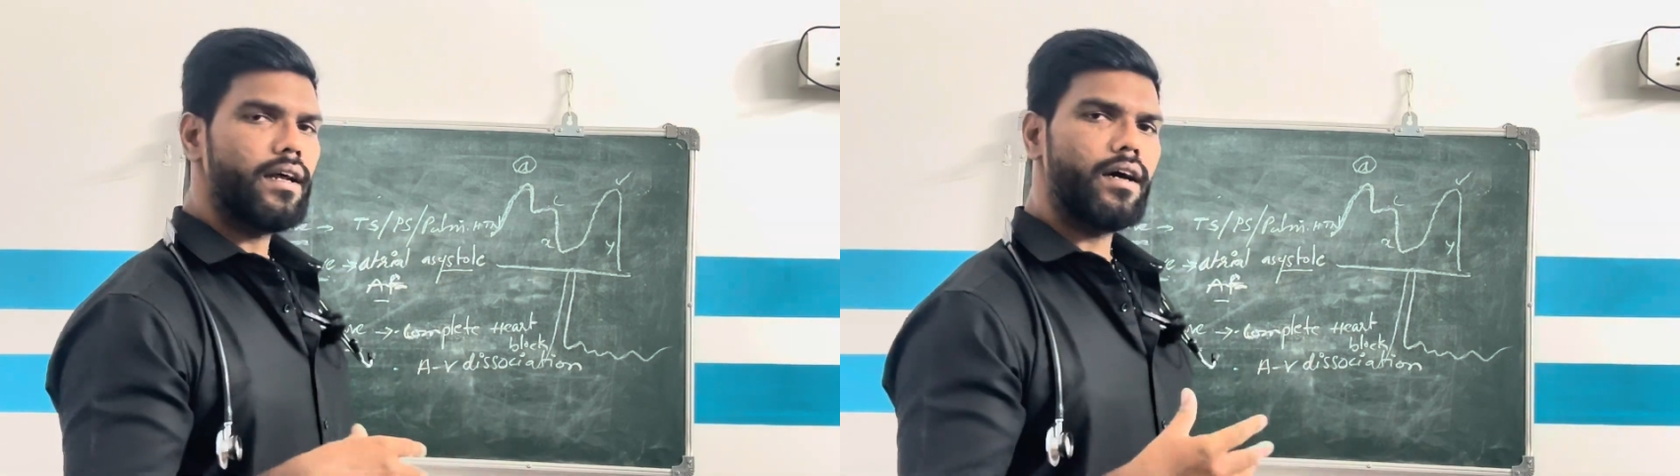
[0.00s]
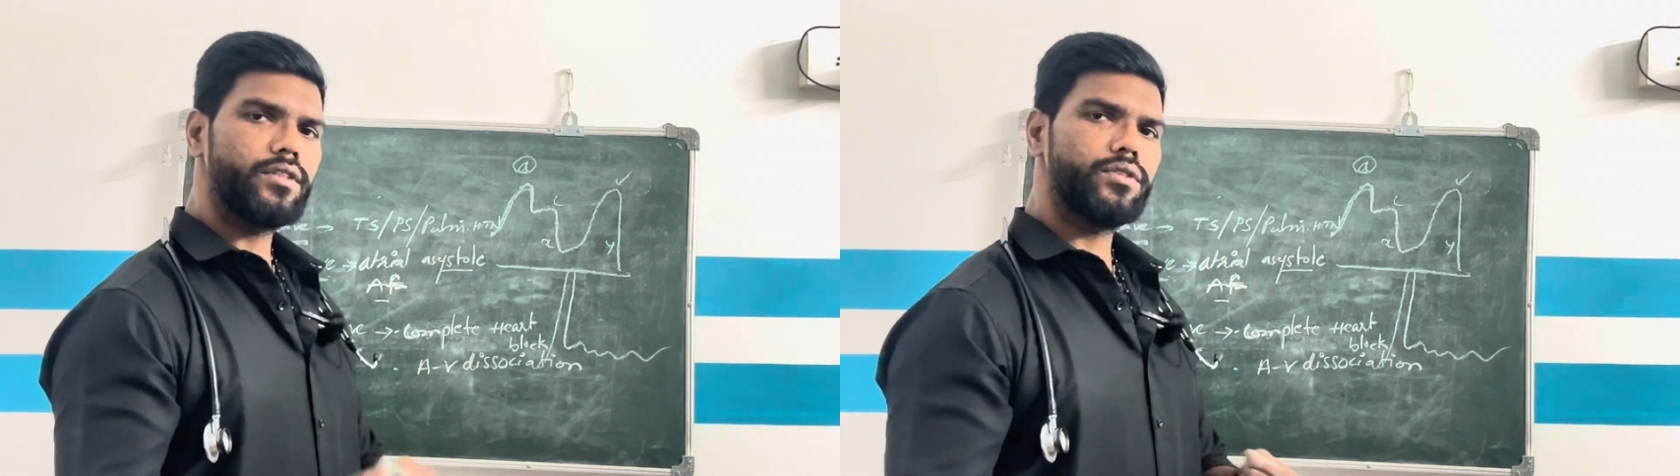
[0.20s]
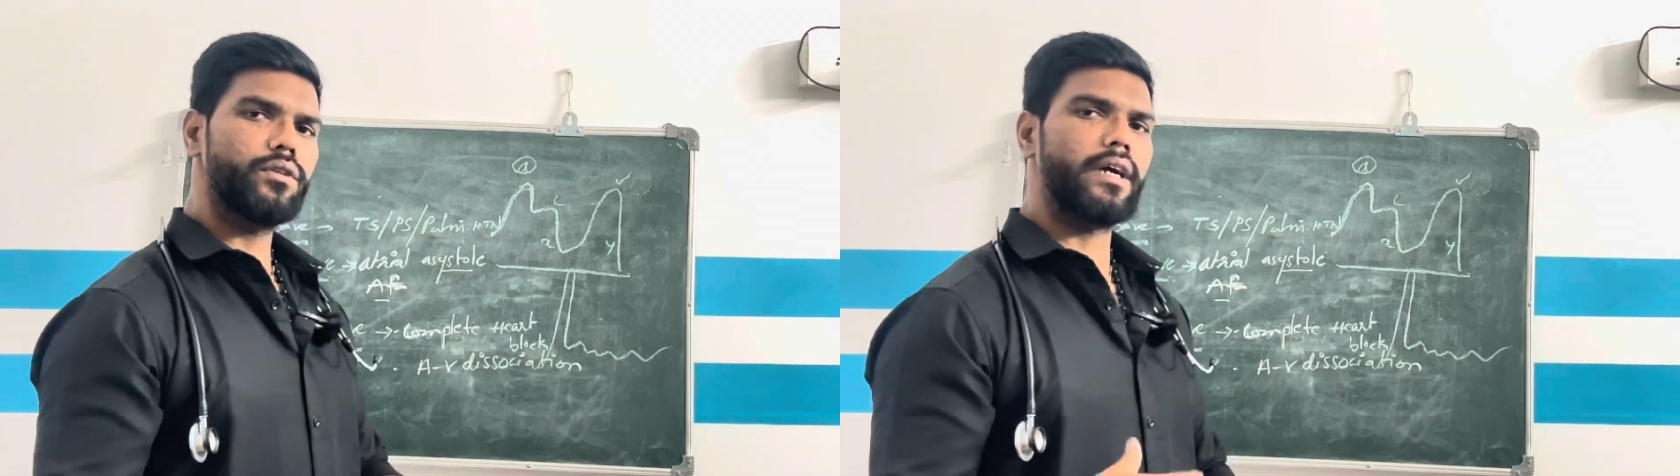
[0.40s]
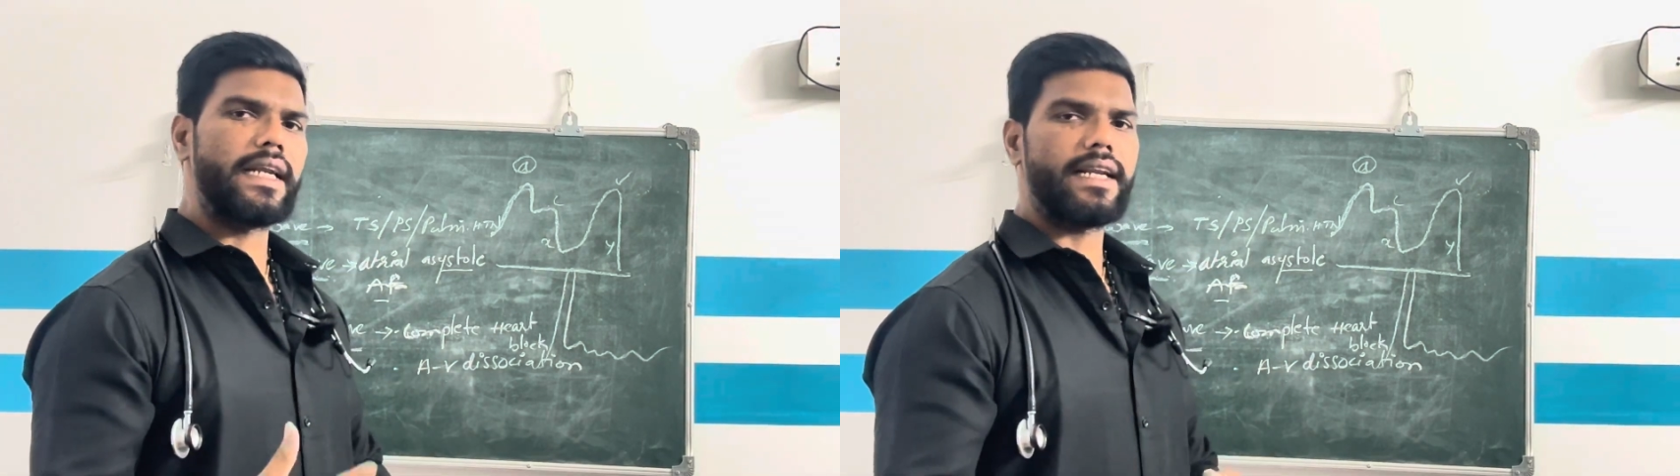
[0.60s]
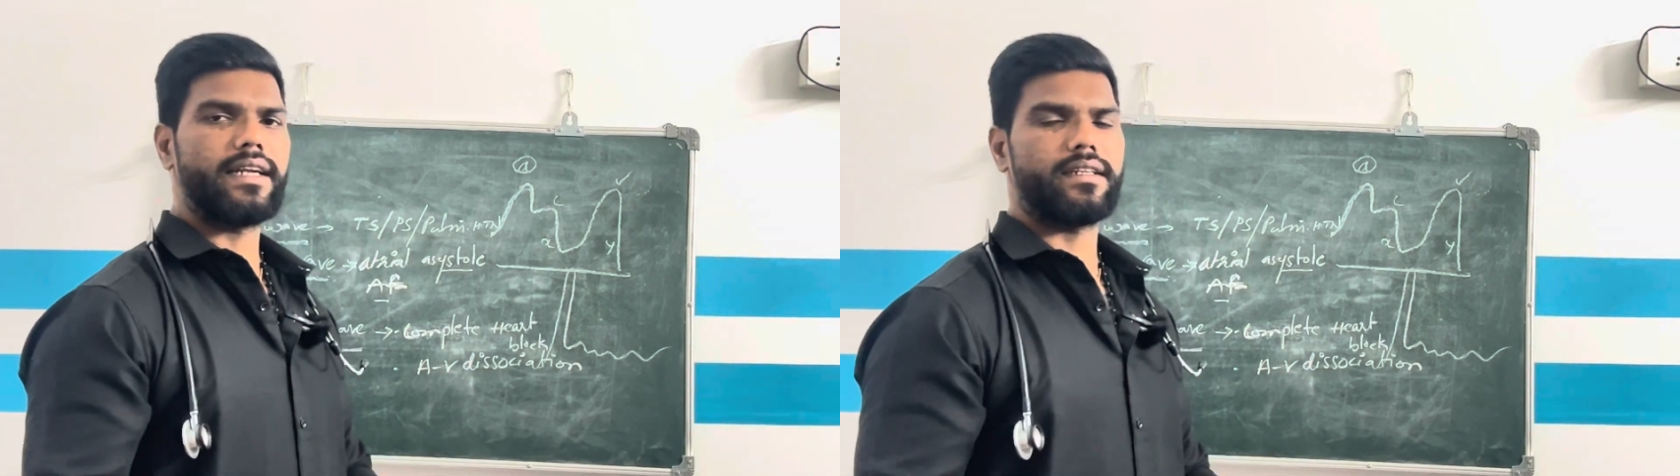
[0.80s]
also
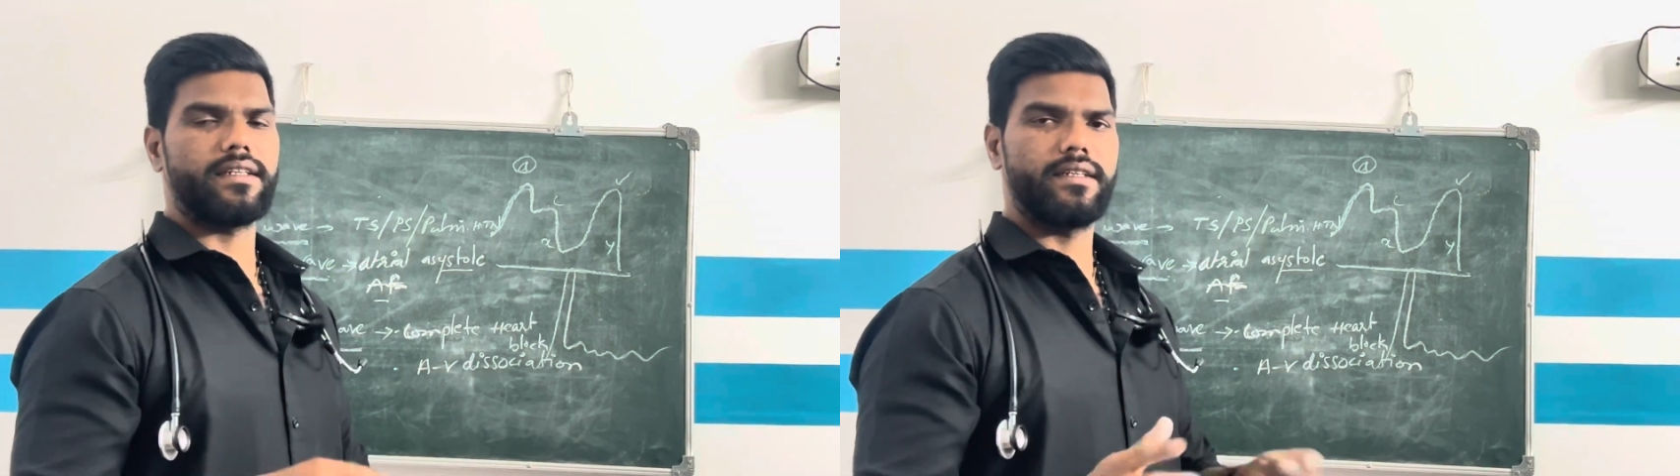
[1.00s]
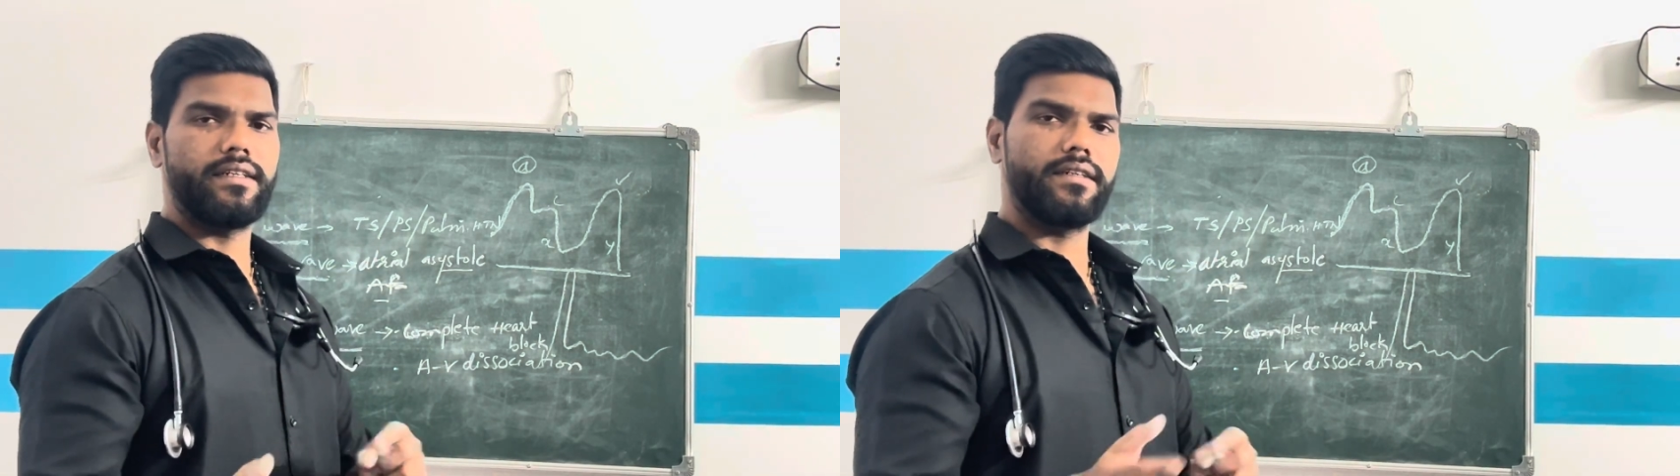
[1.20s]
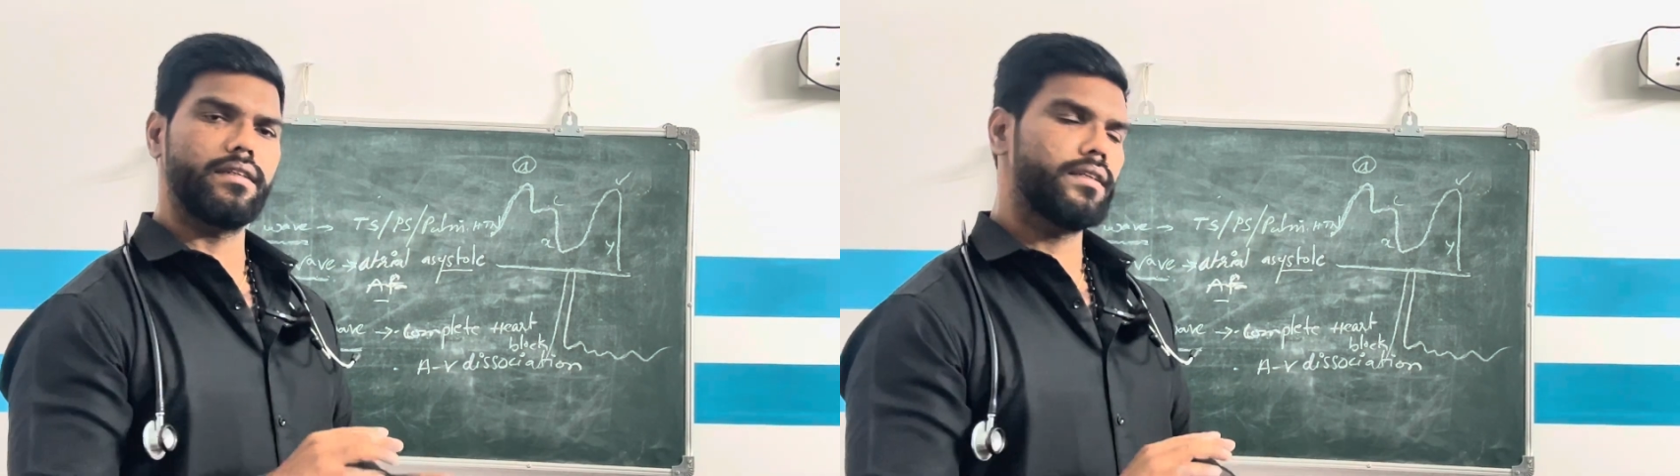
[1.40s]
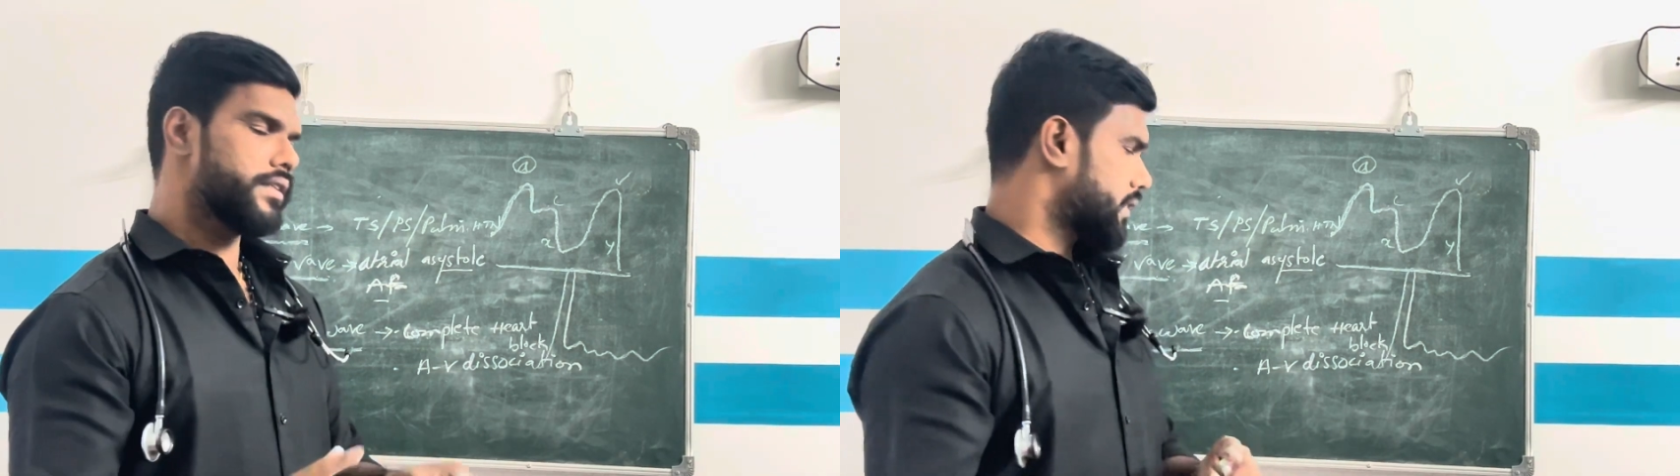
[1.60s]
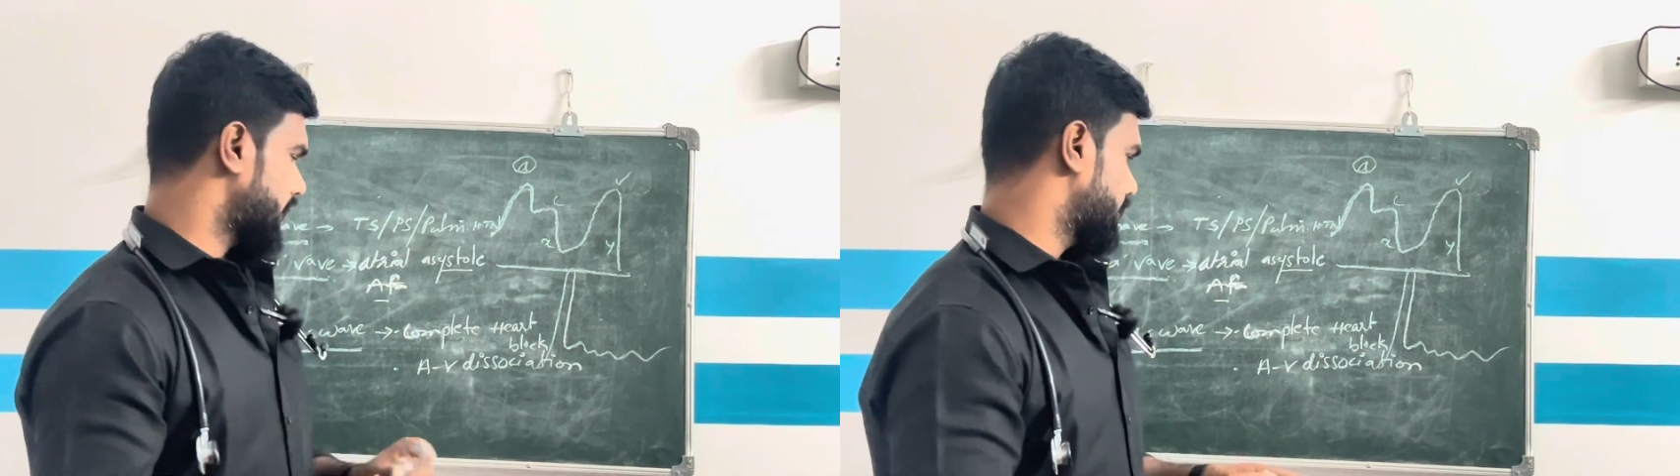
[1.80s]
contracting in
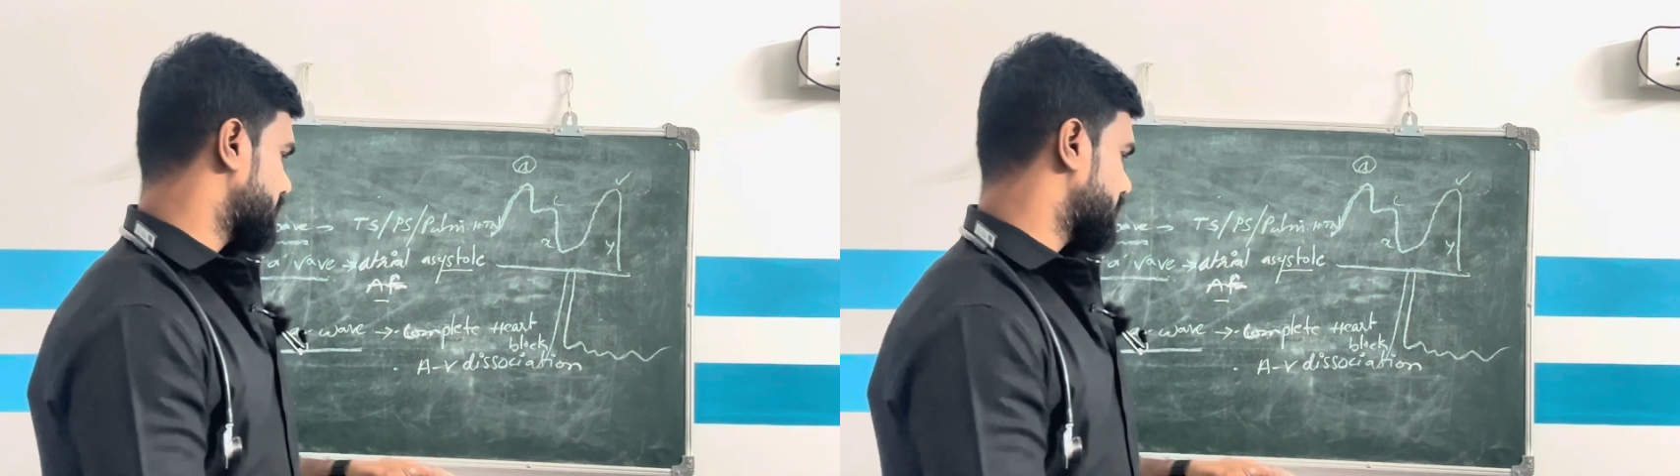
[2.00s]
same.